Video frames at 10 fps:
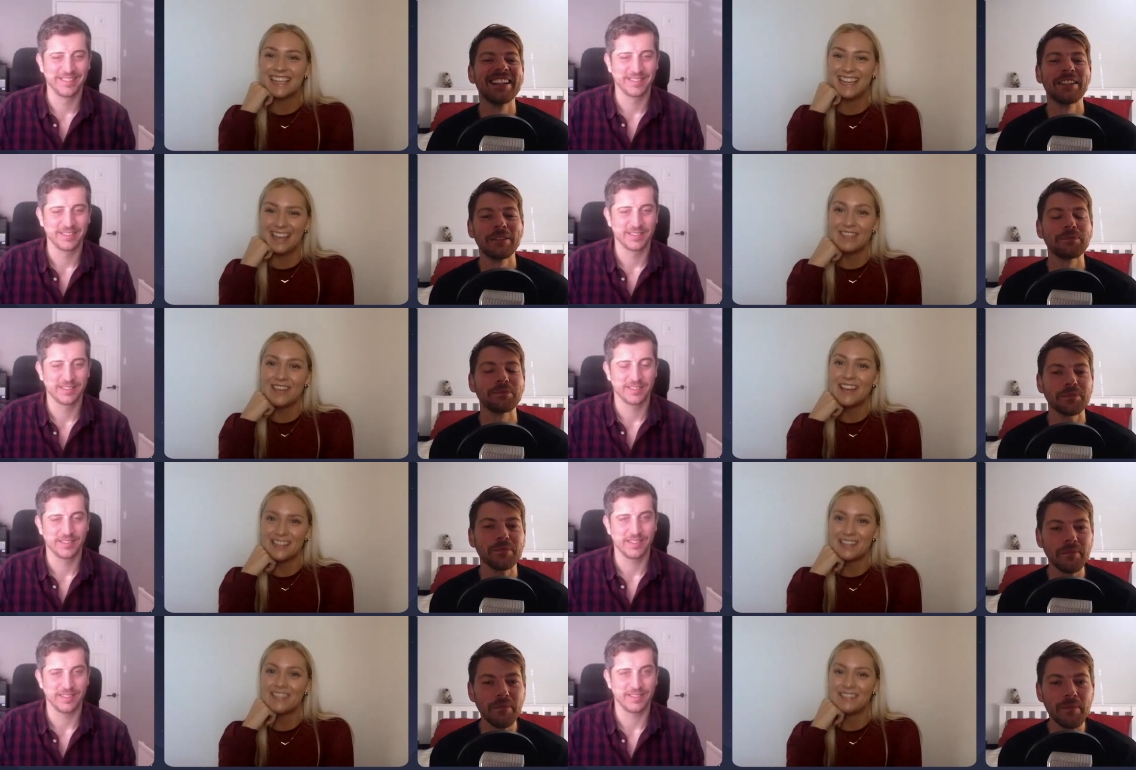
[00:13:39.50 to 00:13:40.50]
Speaker 1: I've heard
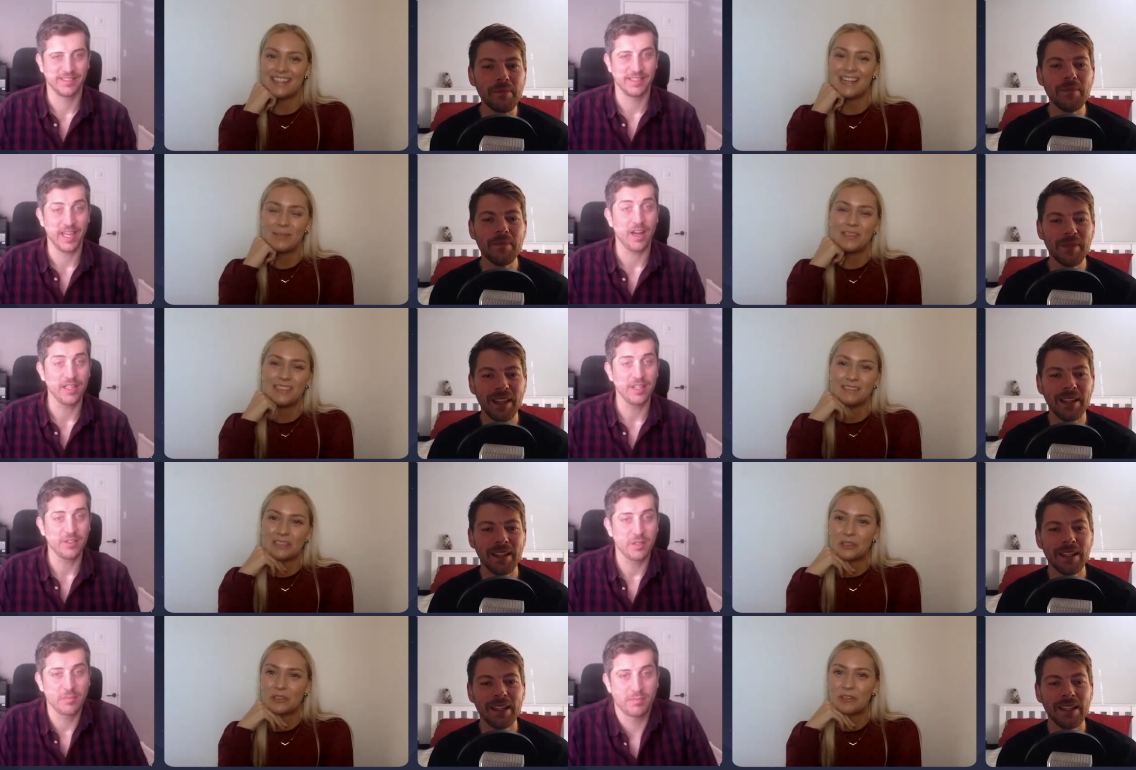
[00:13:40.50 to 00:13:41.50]
it of it happening. Yeah, I know.
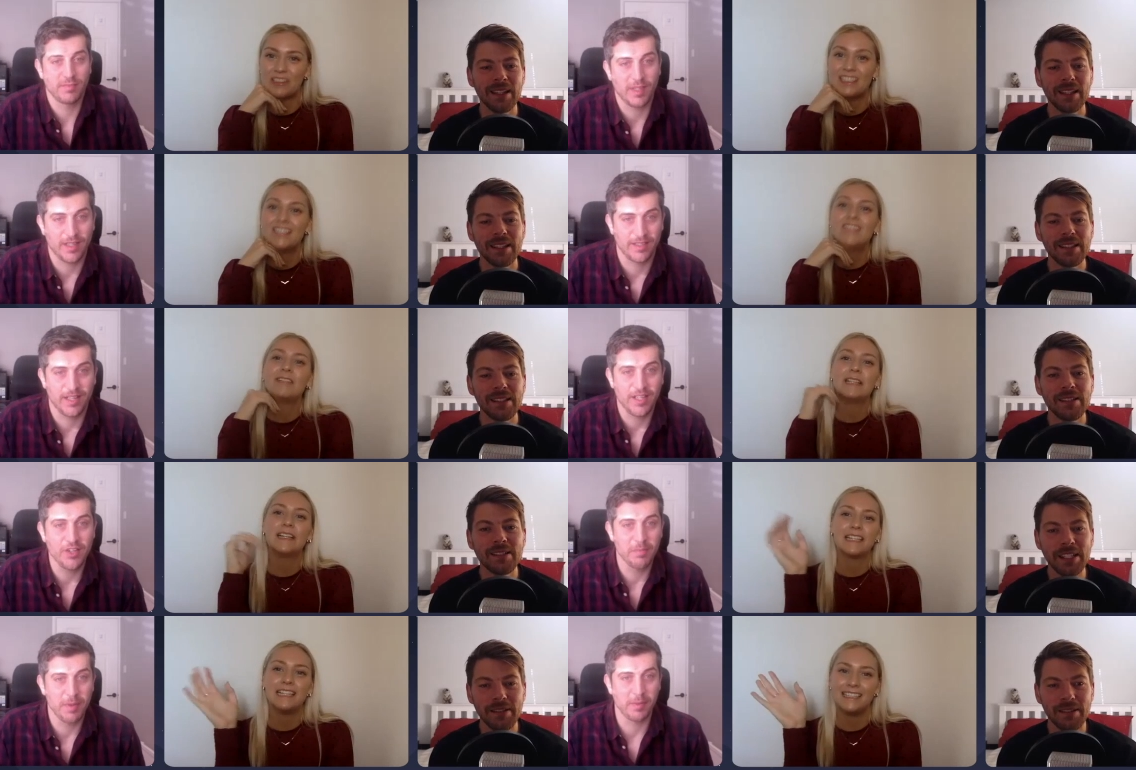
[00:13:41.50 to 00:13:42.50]
Sure. Some,
Speaker 2: I know
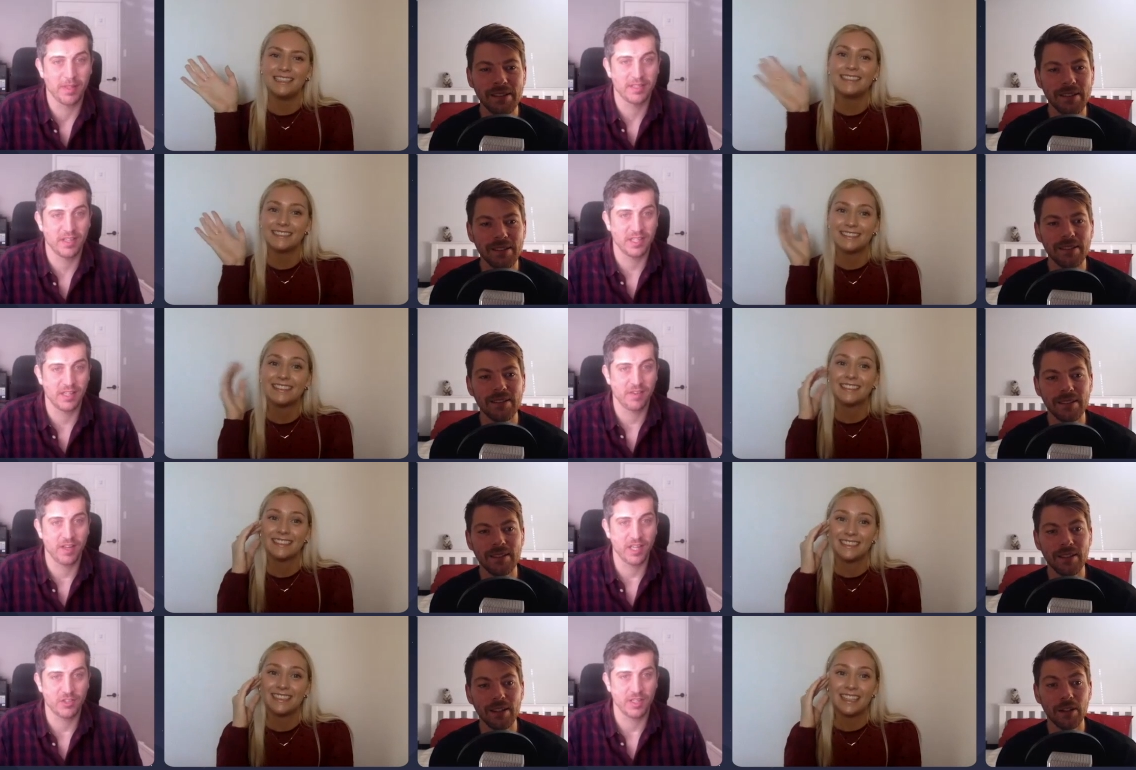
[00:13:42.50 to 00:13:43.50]
some people that started their
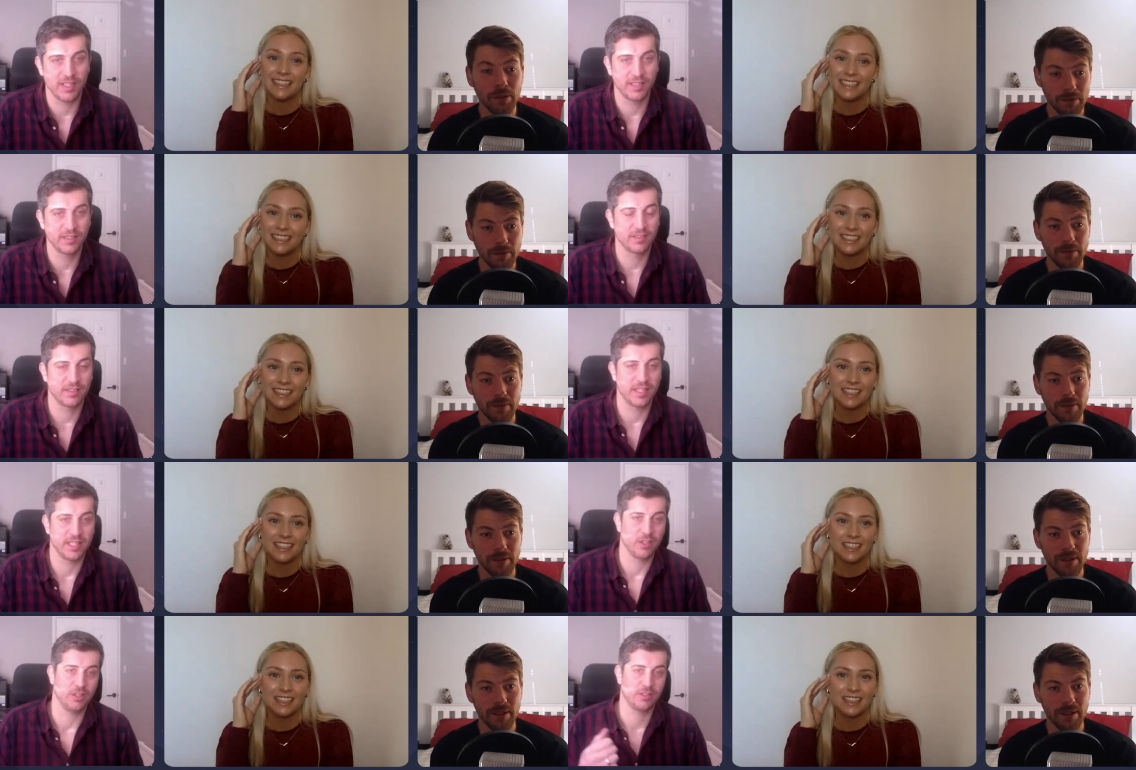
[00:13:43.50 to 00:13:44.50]
flying training. They
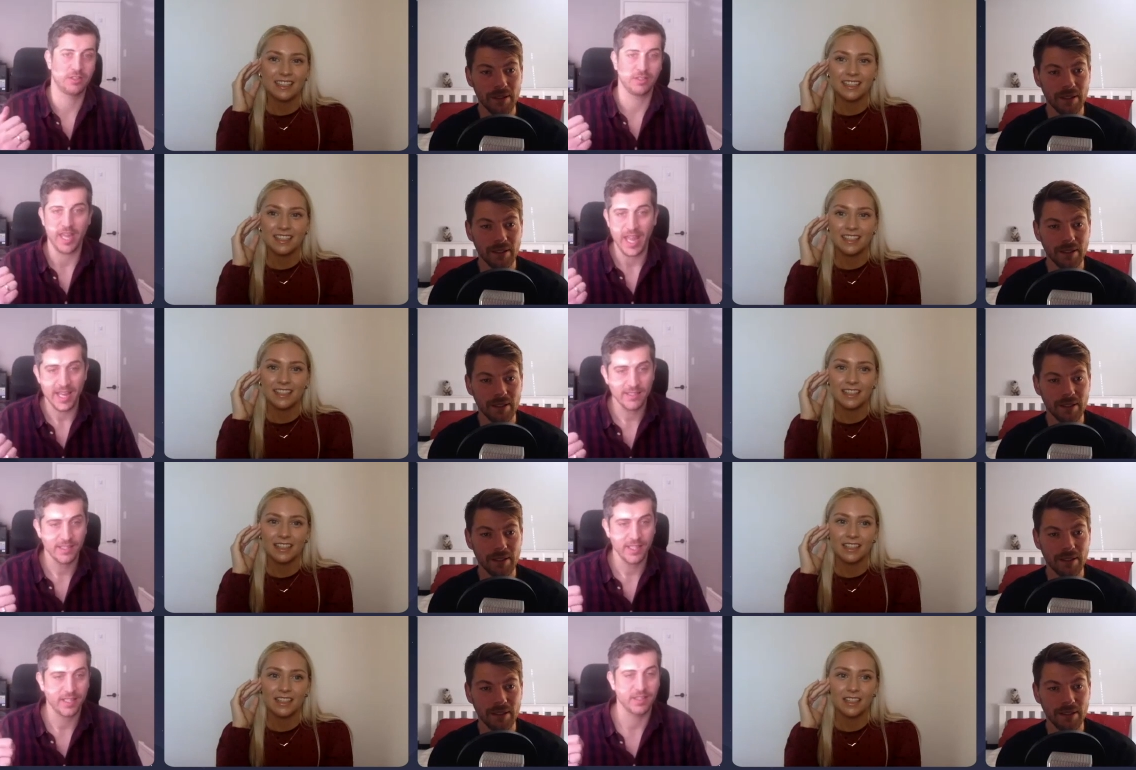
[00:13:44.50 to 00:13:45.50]
got
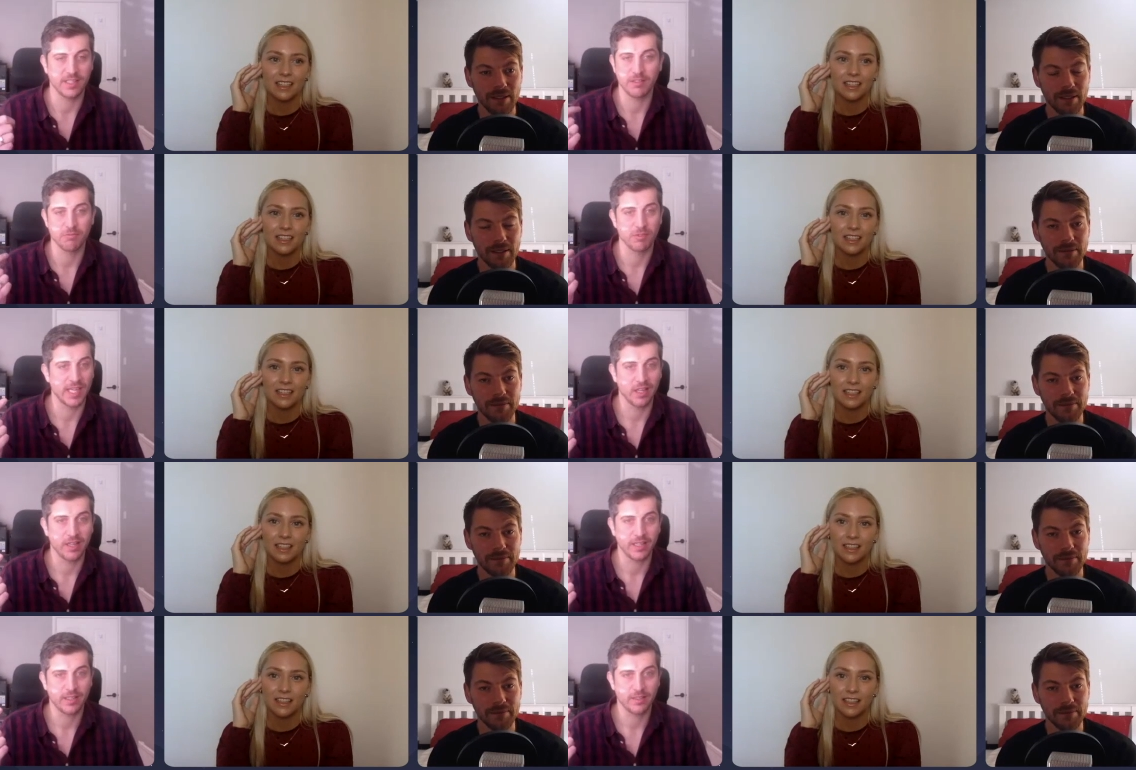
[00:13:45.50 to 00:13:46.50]
airsick. They didn't really
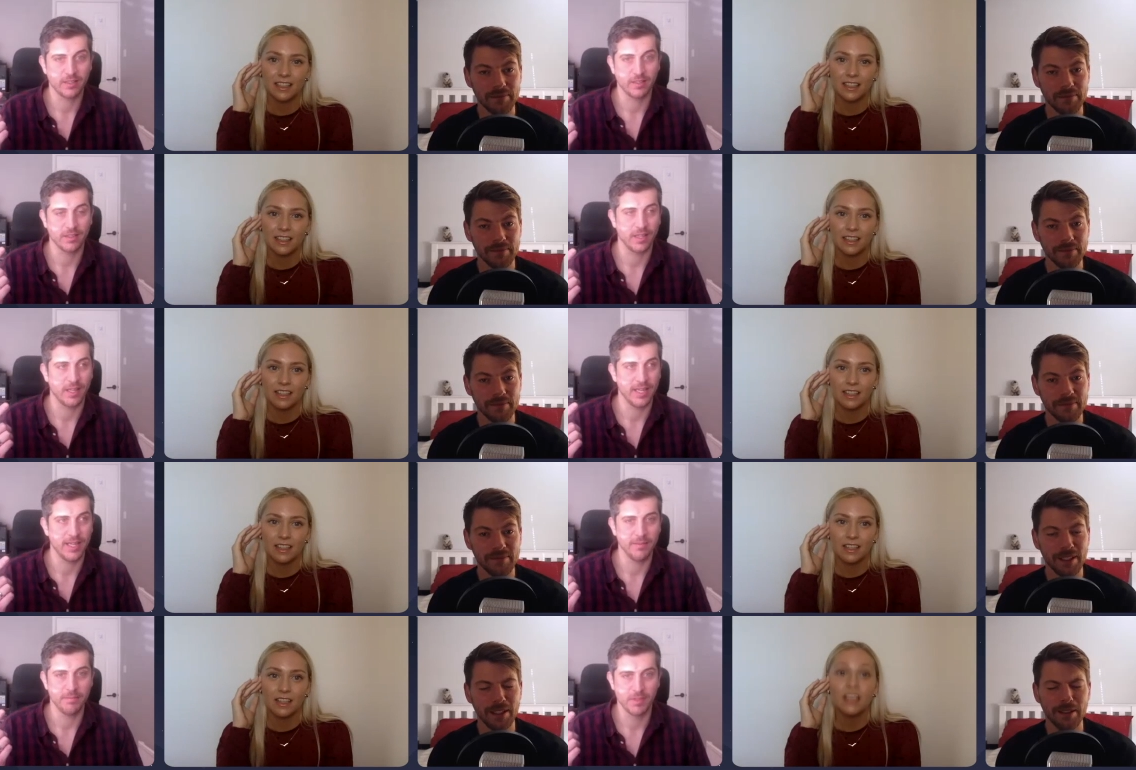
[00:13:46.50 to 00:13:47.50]
like
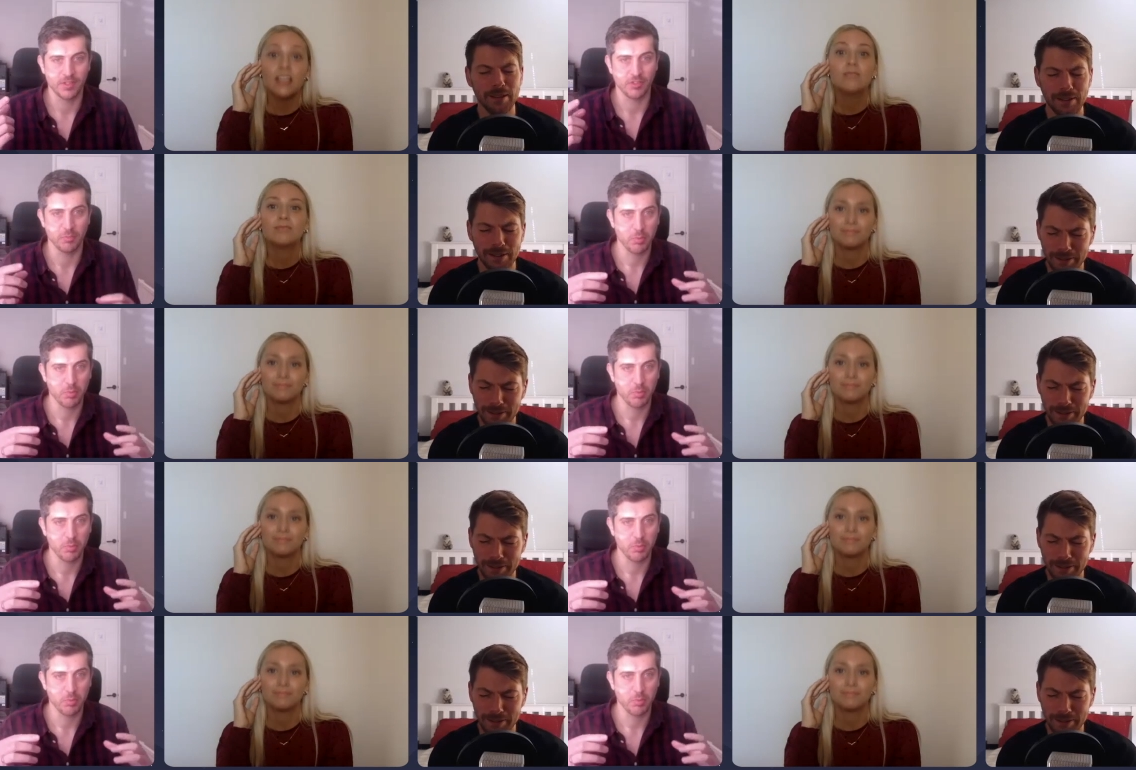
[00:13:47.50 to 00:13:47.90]
um, oh. the sort of